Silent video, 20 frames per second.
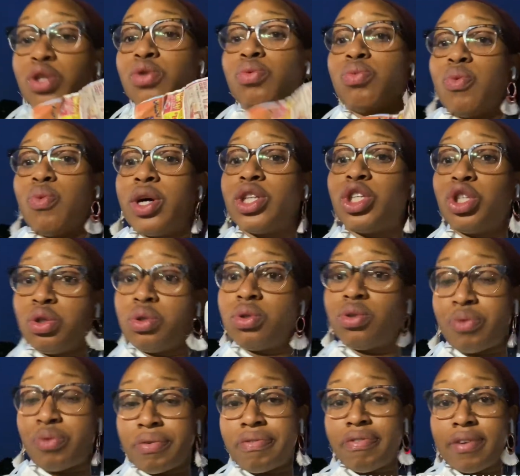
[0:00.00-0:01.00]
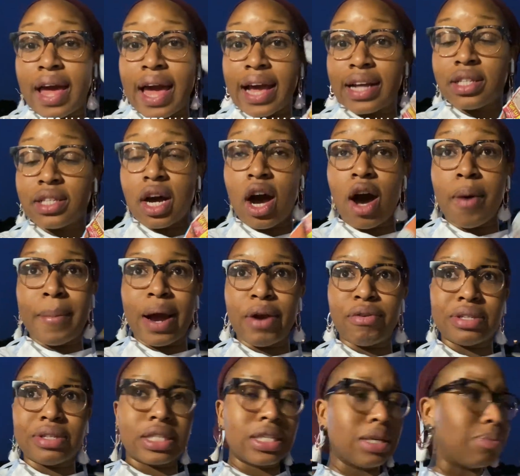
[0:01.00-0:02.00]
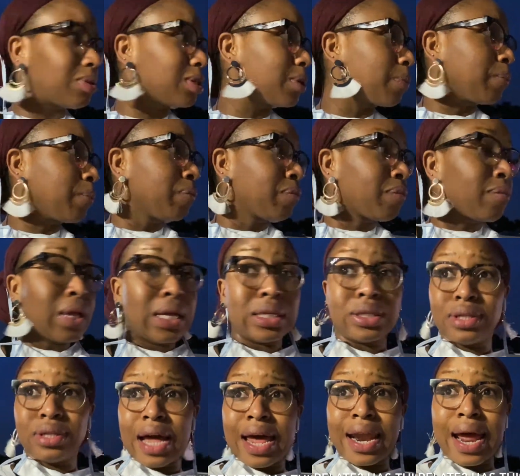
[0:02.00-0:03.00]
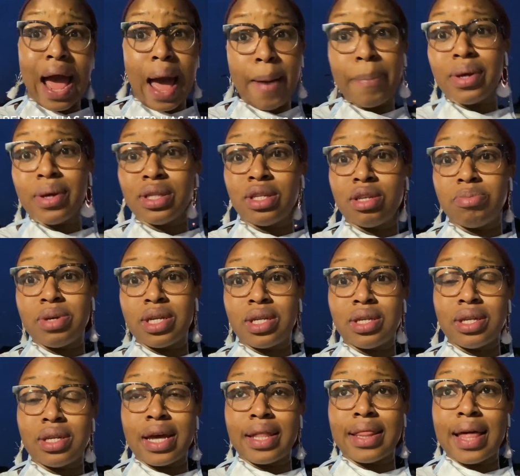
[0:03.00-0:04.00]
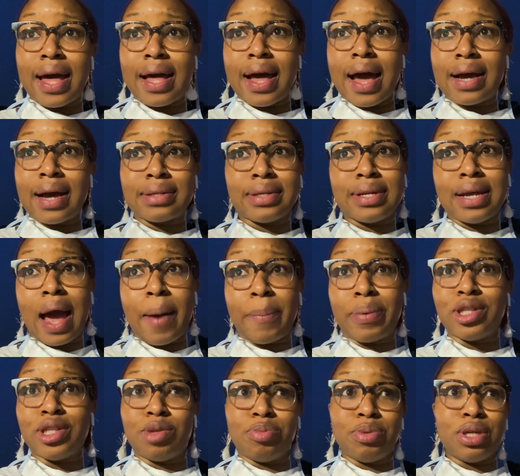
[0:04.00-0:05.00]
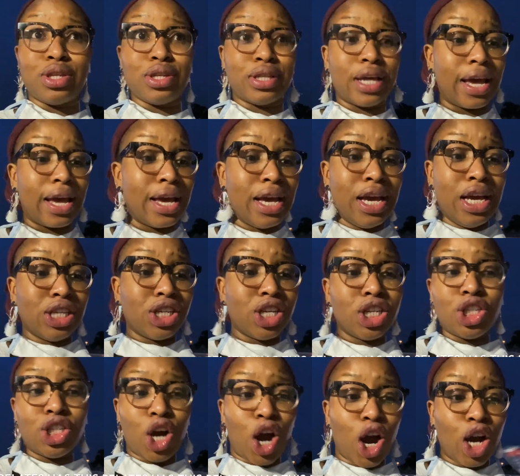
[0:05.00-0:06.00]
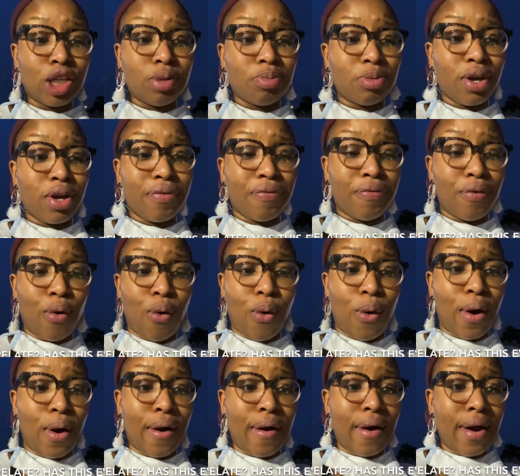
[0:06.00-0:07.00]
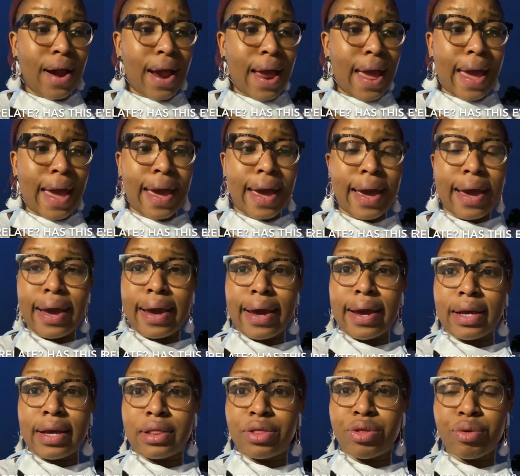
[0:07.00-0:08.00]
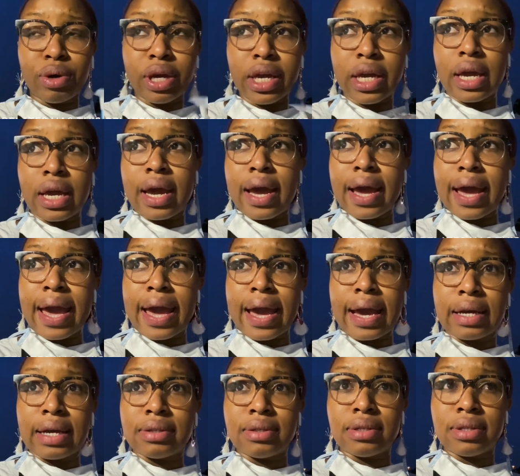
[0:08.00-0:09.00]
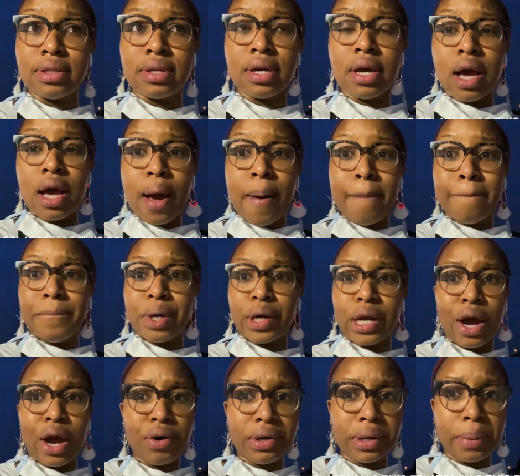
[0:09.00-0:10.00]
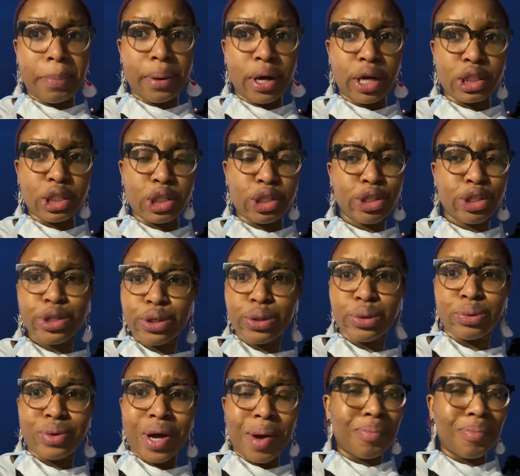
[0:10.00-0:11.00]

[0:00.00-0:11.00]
what should reflect on my receipt. So that happened to me today. That accident happened to me today. She charged me for three eggs, but I only bought 2. I'm